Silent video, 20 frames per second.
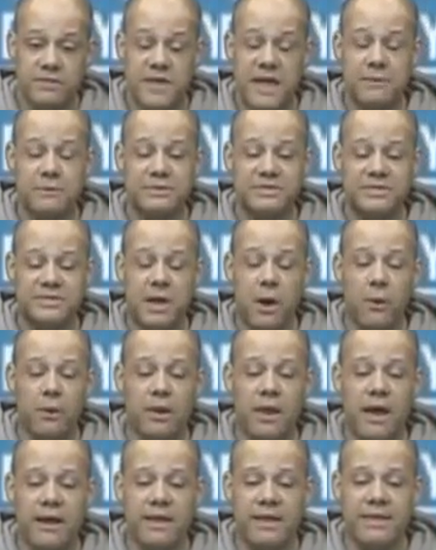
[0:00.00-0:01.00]
They were so
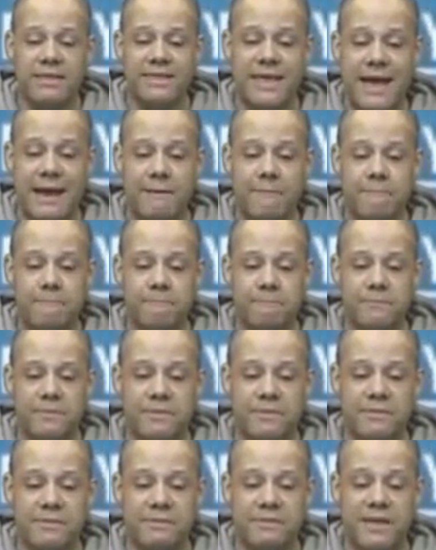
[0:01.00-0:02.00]
lucky that
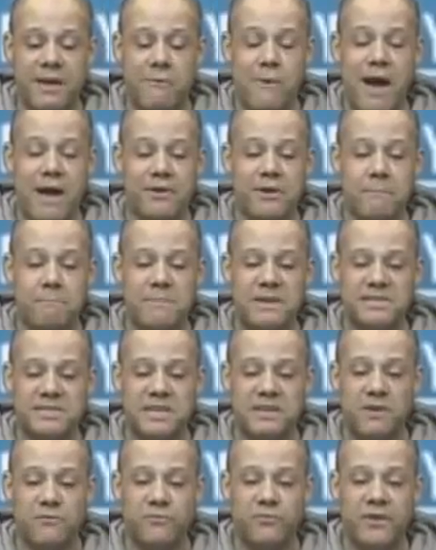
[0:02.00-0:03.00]
they wound up
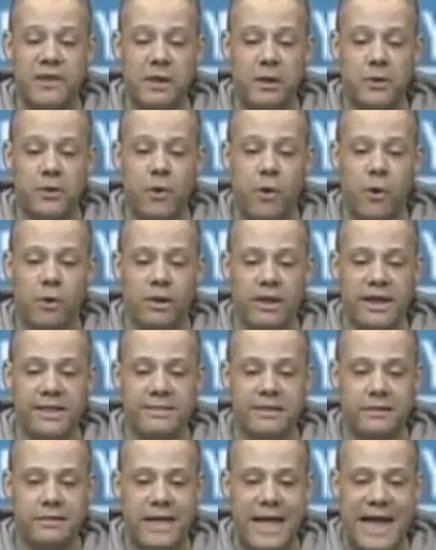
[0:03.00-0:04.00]
missing a field goal in
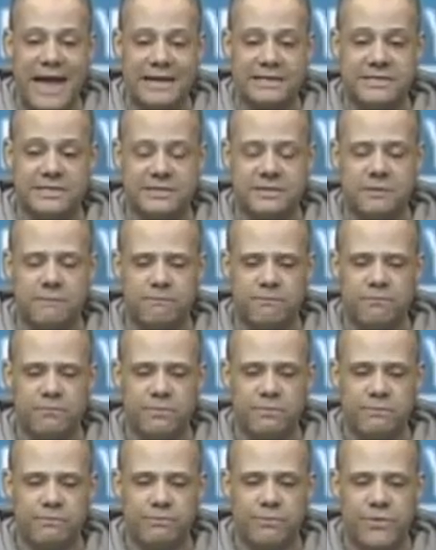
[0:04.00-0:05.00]
the last
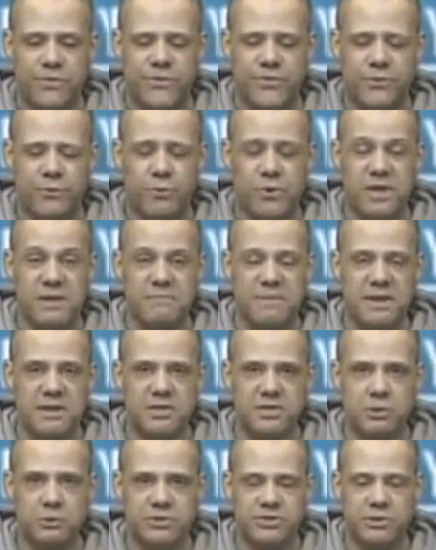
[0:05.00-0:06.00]
3
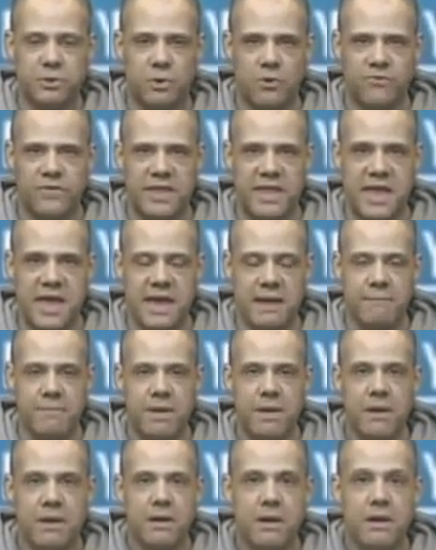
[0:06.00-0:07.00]
minutes or so of the game.
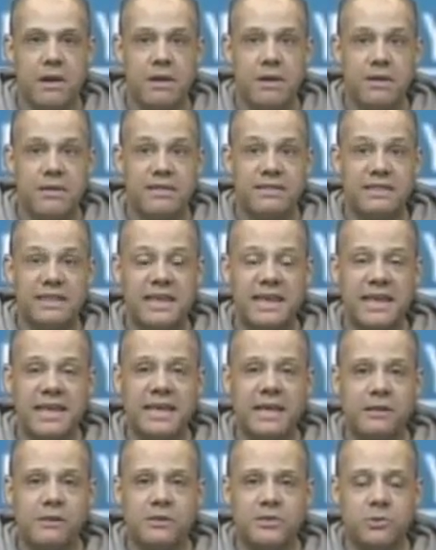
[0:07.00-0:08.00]
The
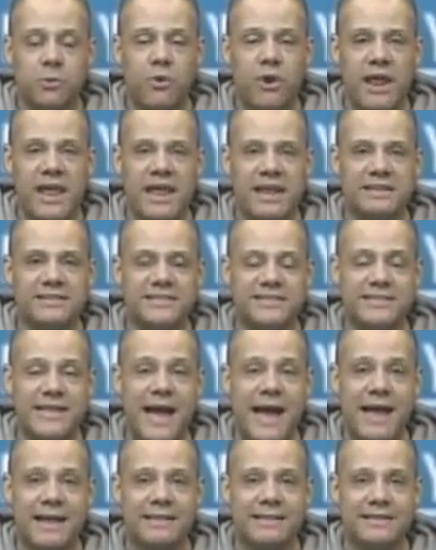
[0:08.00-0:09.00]
Eagles were
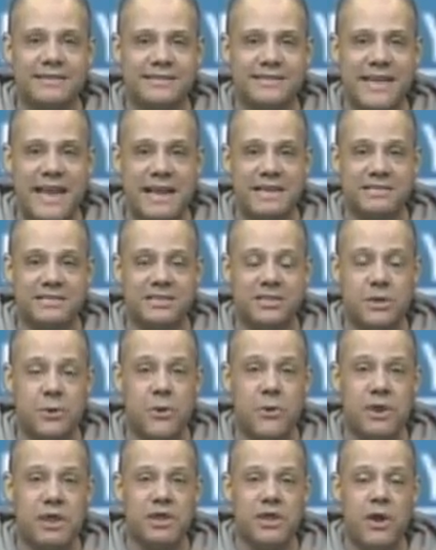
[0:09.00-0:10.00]
inside the Saints'
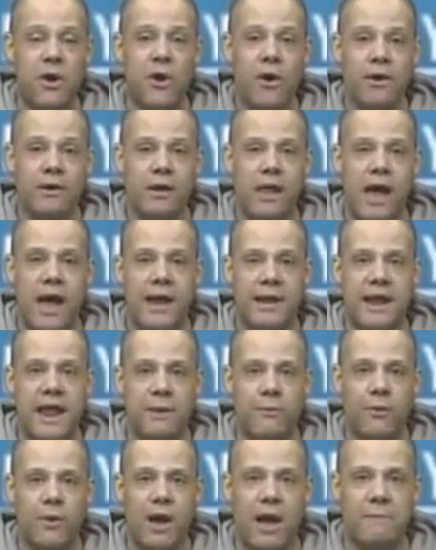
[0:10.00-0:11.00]
30-yard line and
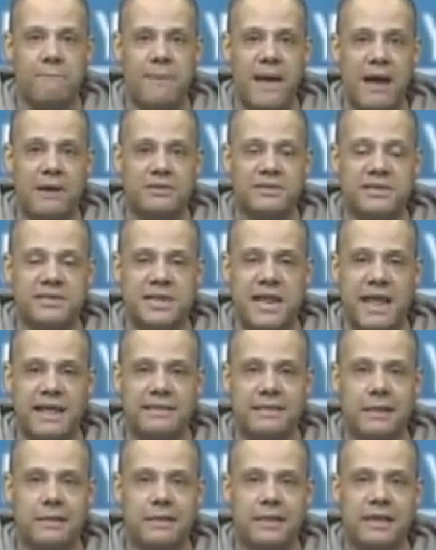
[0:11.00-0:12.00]
were about to take
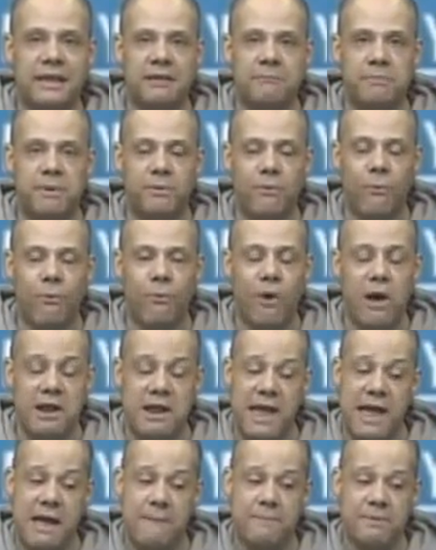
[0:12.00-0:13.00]
the lead. But what
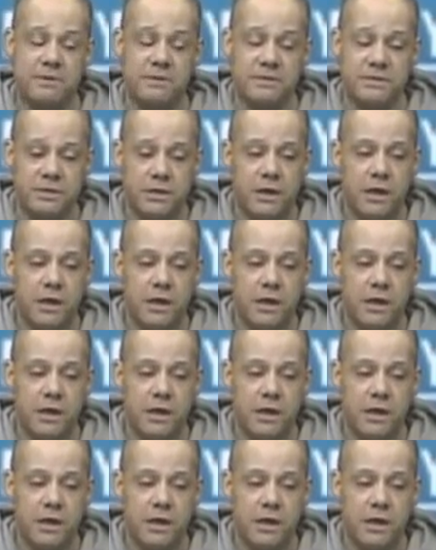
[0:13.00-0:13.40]
happens?